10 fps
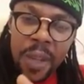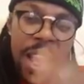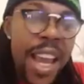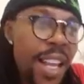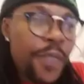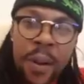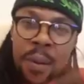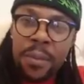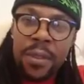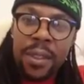is
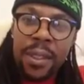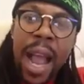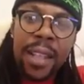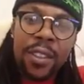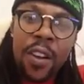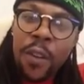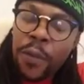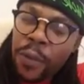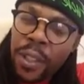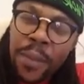from that
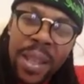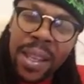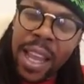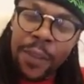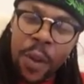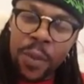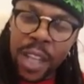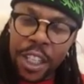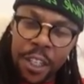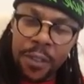of the Bill Gates
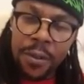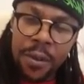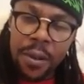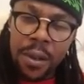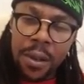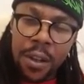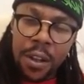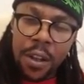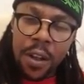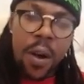Foundation?
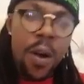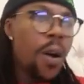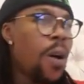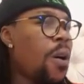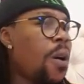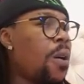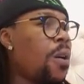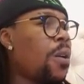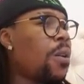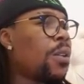
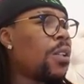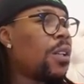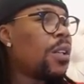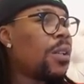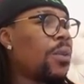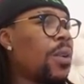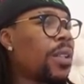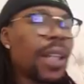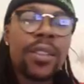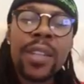Or
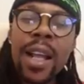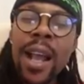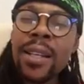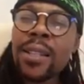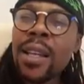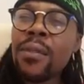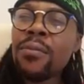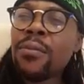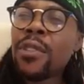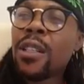what's that other guy's
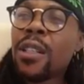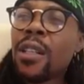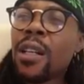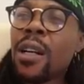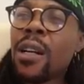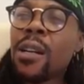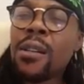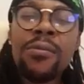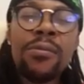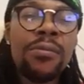name?
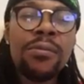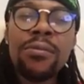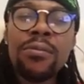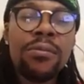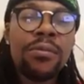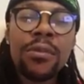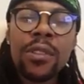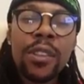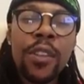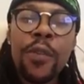
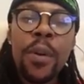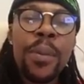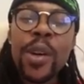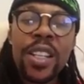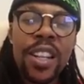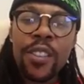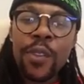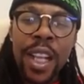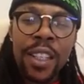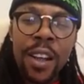The former president
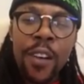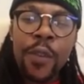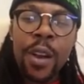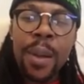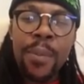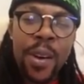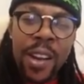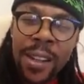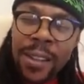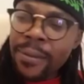of
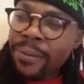America.